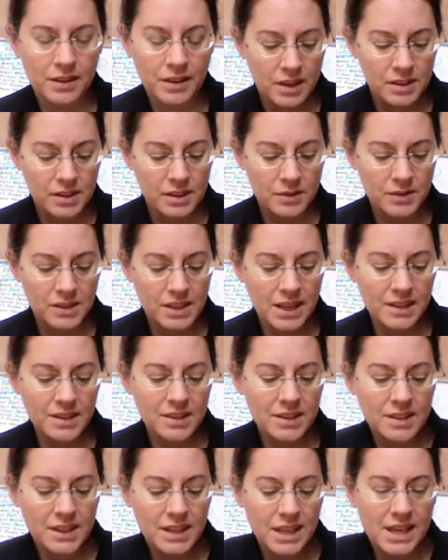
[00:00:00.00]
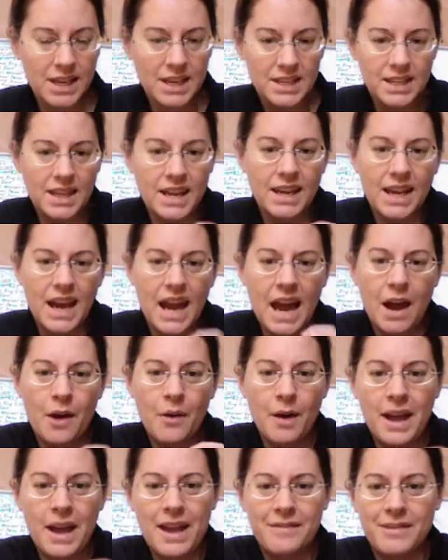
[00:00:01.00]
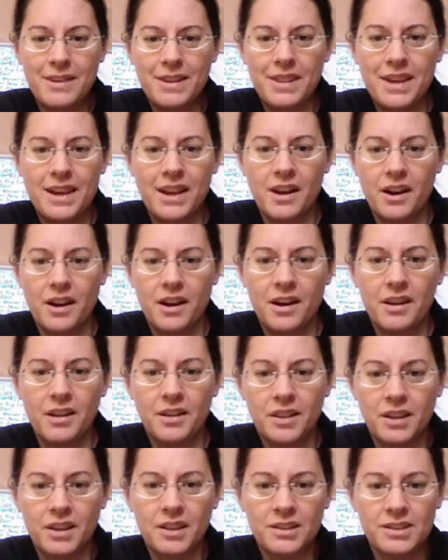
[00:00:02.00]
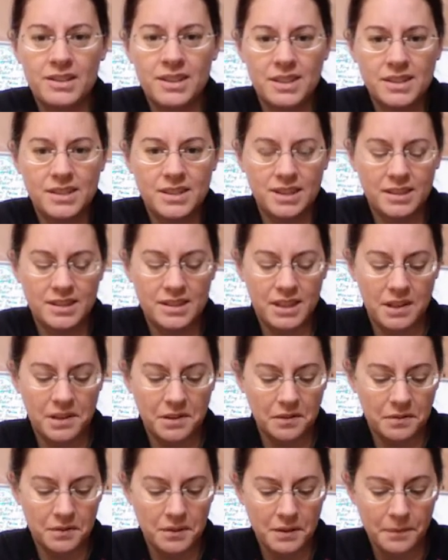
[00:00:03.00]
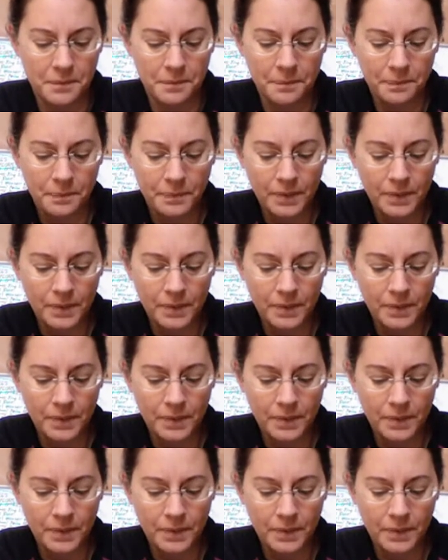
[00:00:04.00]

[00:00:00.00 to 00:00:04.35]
So density is like how heavy they are, the consistency of them.